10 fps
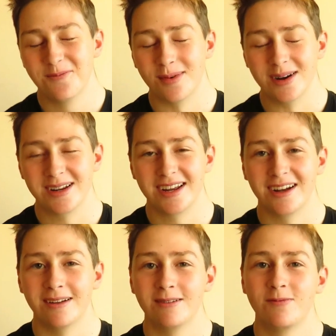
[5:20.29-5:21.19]
But
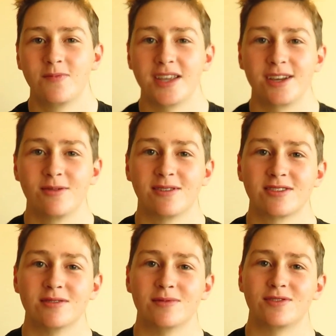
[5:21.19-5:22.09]
yeah, thank you all
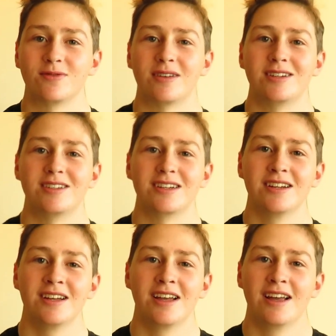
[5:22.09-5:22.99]
so much for watching.